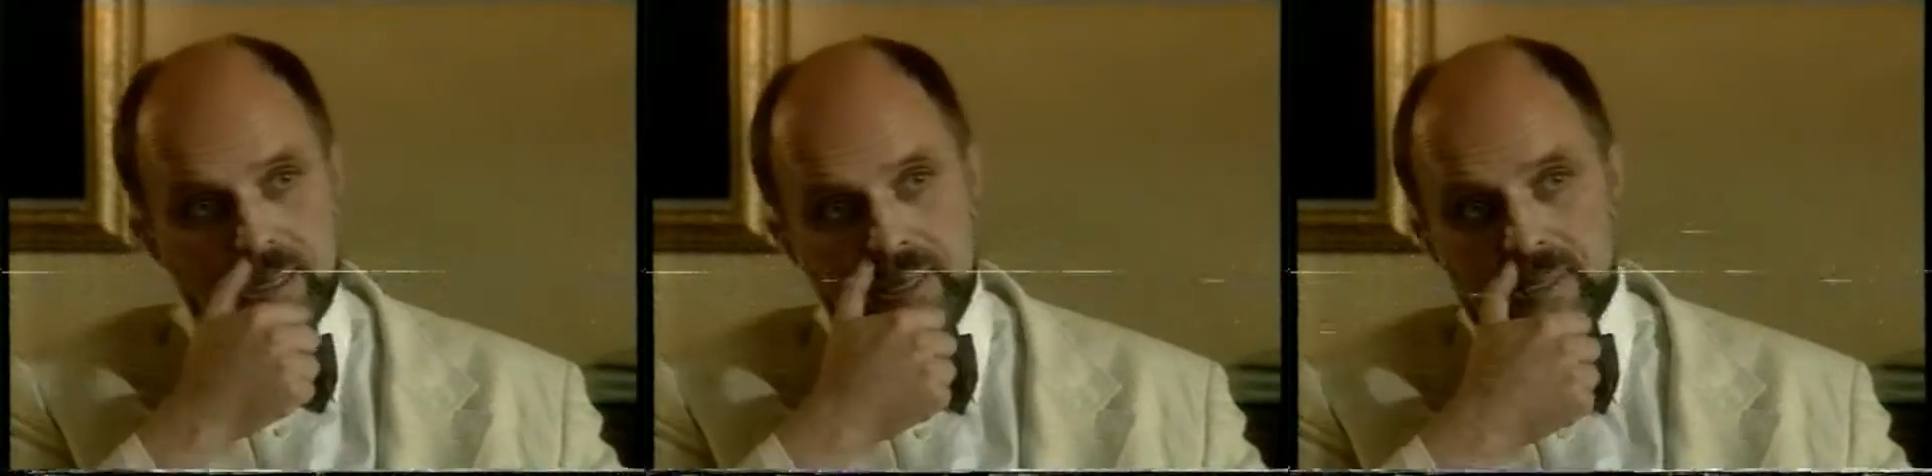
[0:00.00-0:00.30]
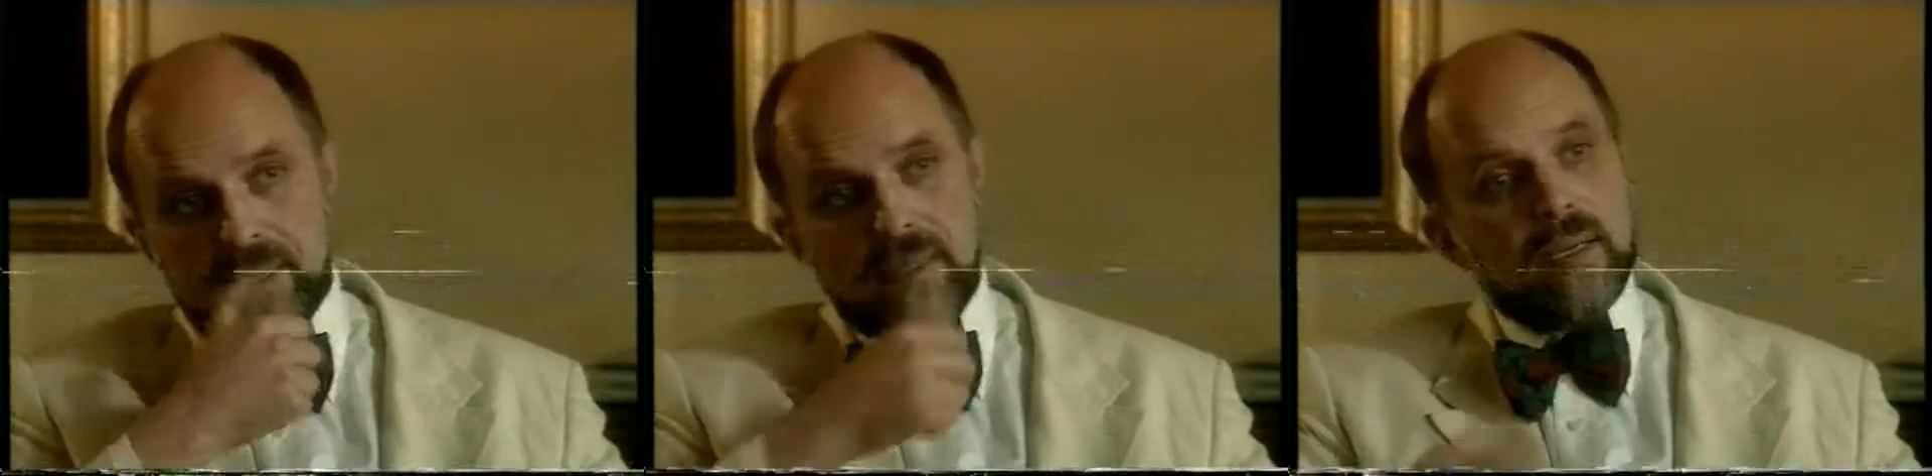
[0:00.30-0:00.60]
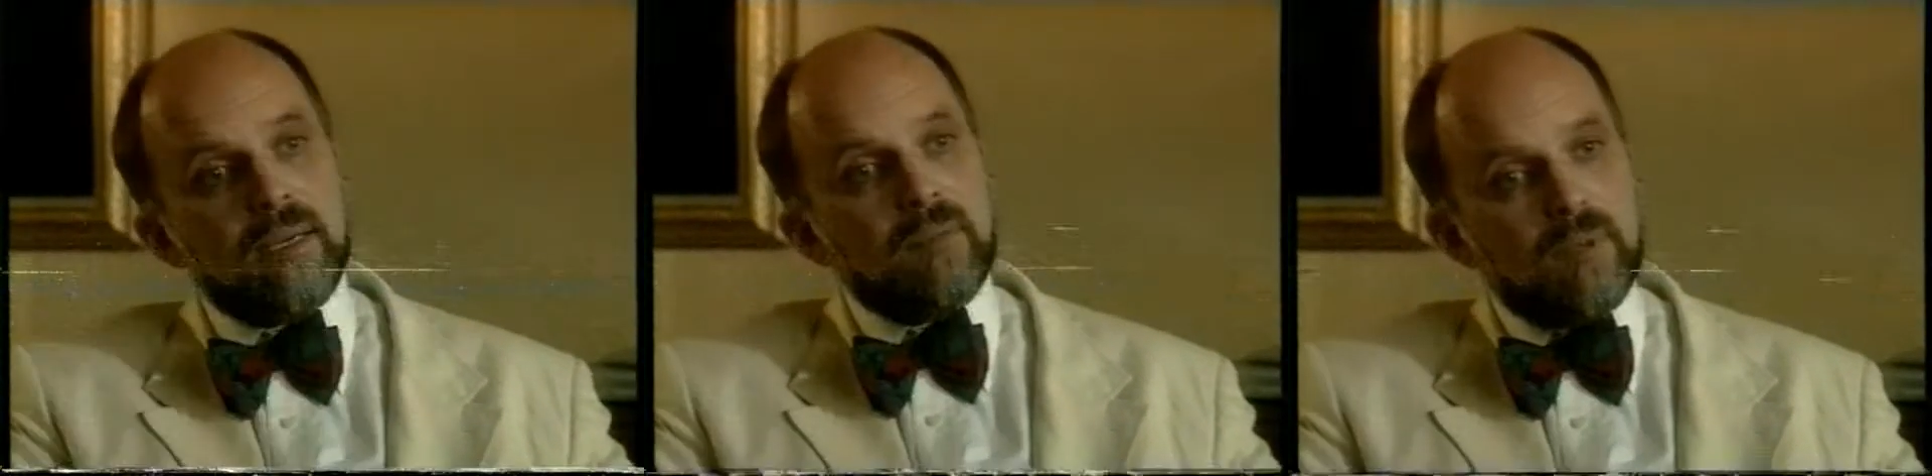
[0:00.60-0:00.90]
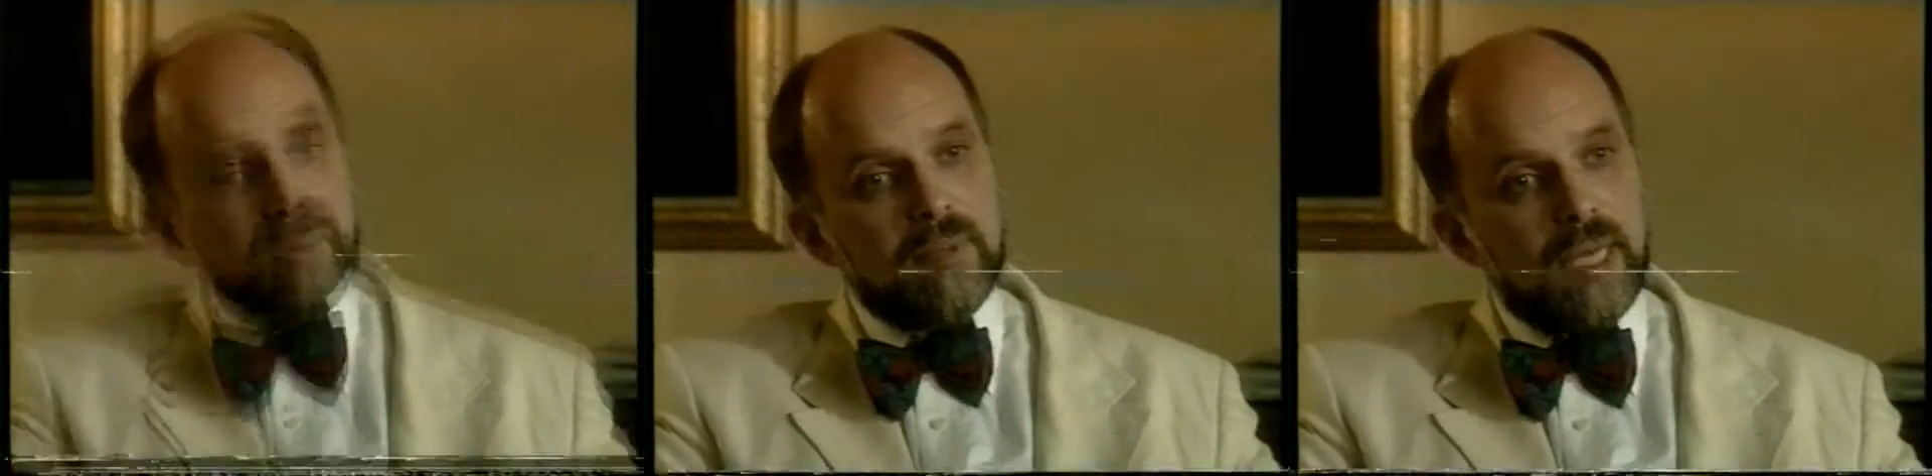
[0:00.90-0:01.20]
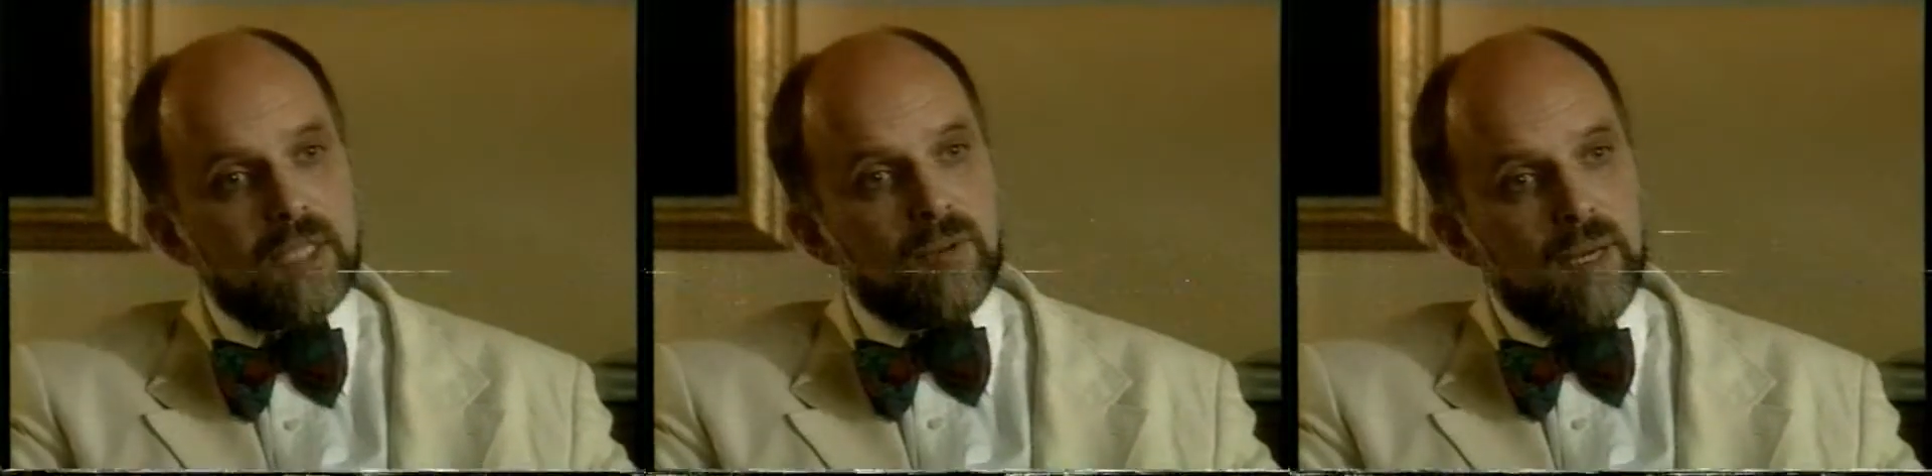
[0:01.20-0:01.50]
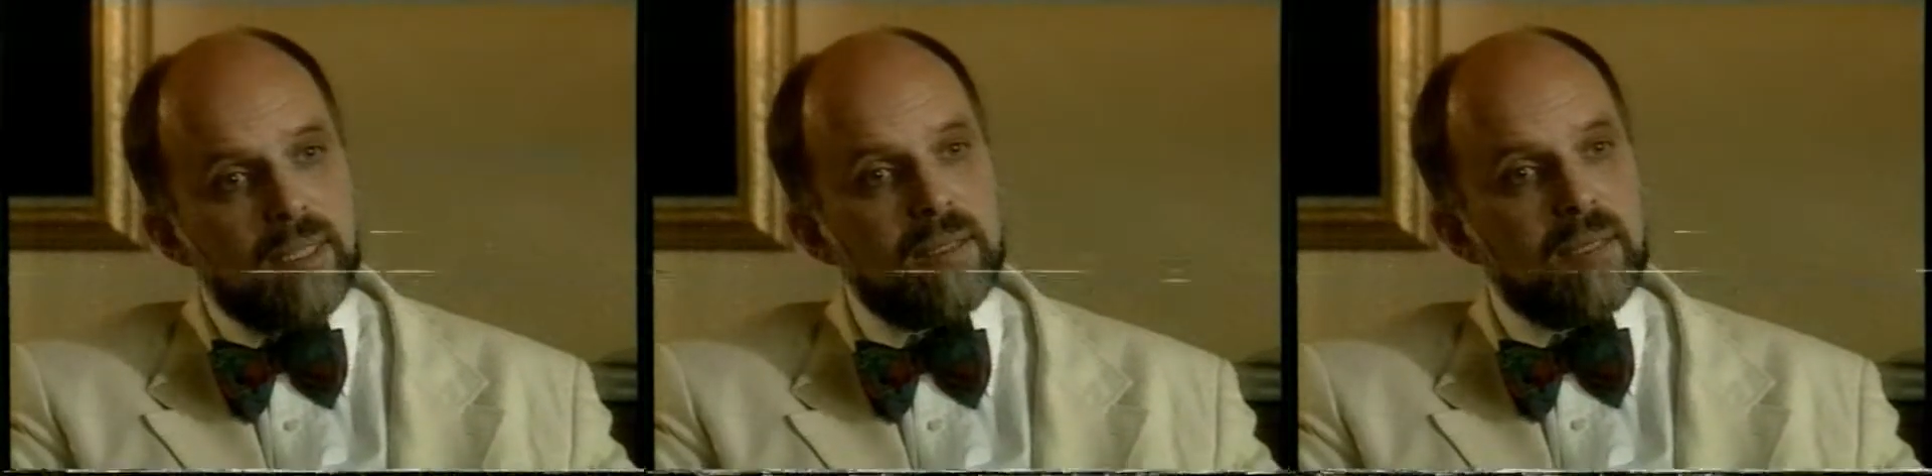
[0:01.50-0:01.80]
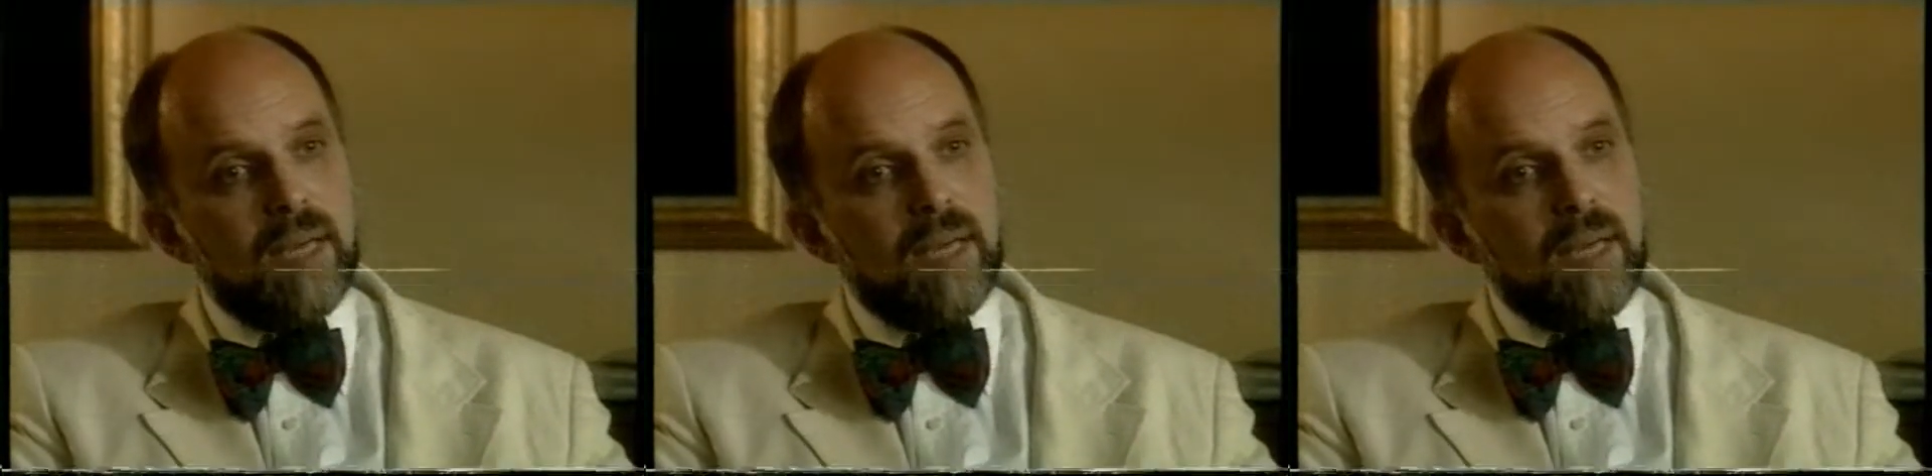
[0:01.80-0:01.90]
you moved north Wellington. That's right,